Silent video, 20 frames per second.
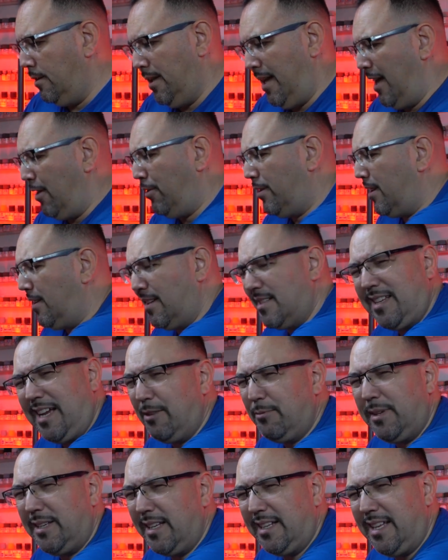I don't think this guy
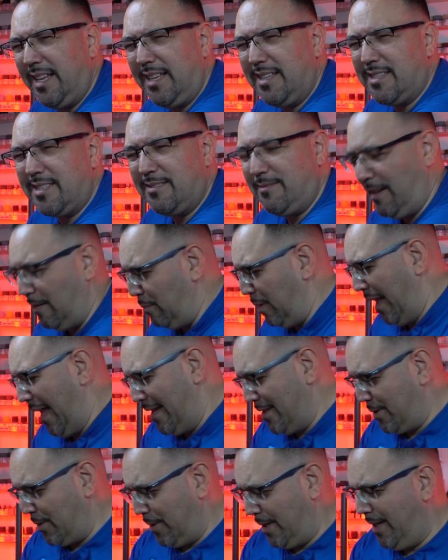really needs a
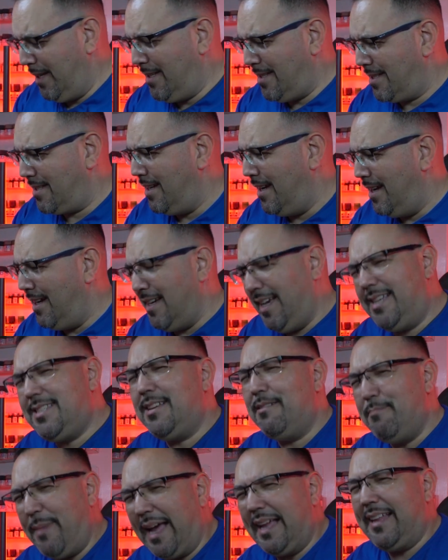blaster. He's
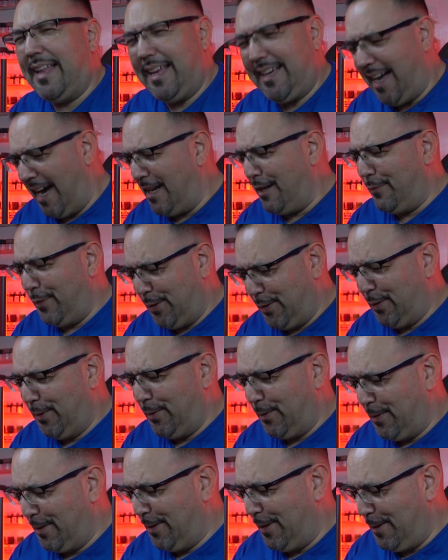a melee kind of a
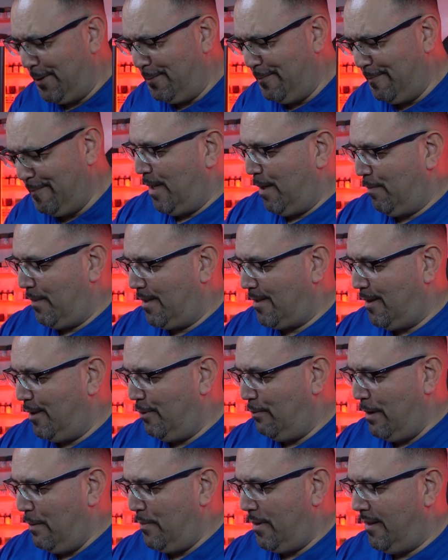dude, you know? Plop this other
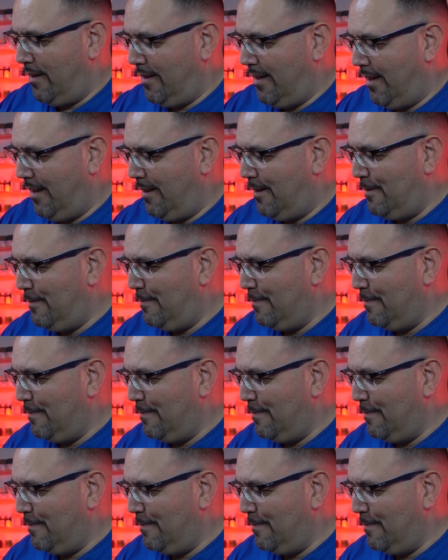weapon on here.